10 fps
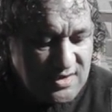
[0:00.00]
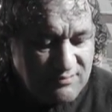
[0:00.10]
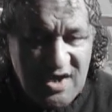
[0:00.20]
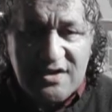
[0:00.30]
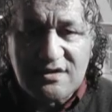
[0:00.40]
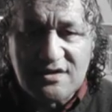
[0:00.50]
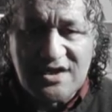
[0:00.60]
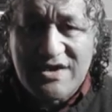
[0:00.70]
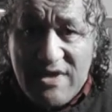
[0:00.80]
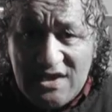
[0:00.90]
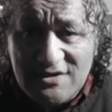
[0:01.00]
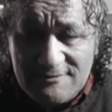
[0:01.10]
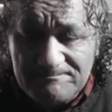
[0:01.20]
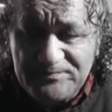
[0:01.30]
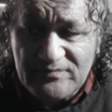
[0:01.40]
Mike Clemier
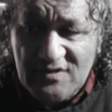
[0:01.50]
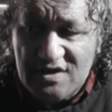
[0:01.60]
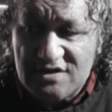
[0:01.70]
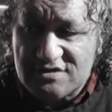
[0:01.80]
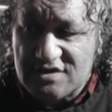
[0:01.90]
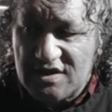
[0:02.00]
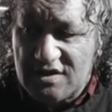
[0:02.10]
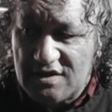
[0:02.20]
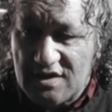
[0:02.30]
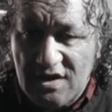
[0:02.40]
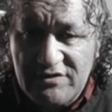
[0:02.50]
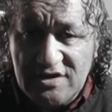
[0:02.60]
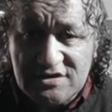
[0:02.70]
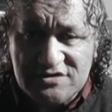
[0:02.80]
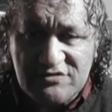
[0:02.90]
is the
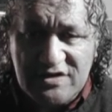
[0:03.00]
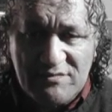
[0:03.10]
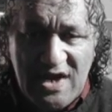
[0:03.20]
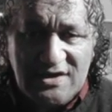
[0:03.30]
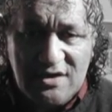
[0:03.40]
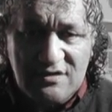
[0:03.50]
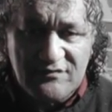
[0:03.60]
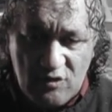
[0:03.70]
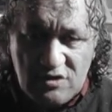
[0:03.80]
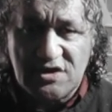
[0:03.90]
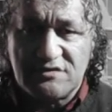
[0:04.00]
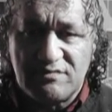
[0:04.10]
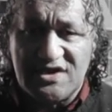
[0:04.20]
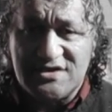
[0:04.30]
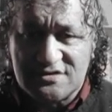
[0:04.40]
area district commander of Auckland
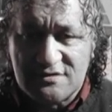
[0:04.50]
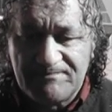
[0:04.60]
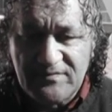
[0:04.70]
Police,